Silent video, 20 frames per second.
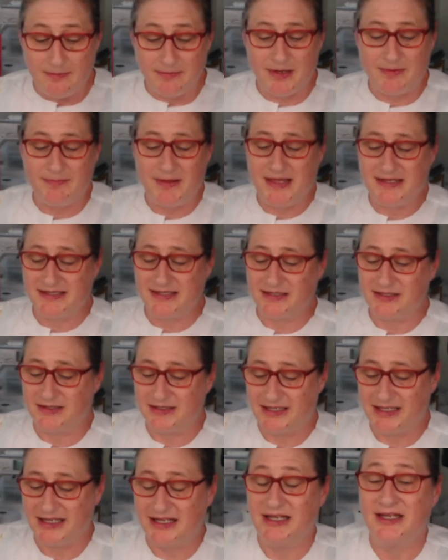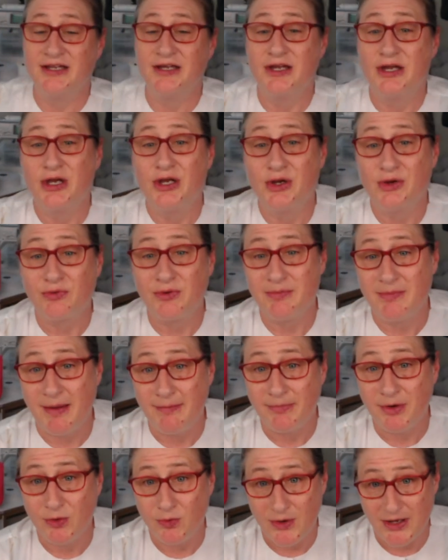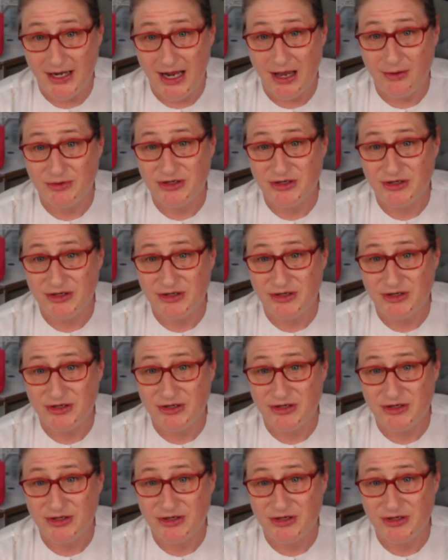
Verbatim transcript: But basically, remember when I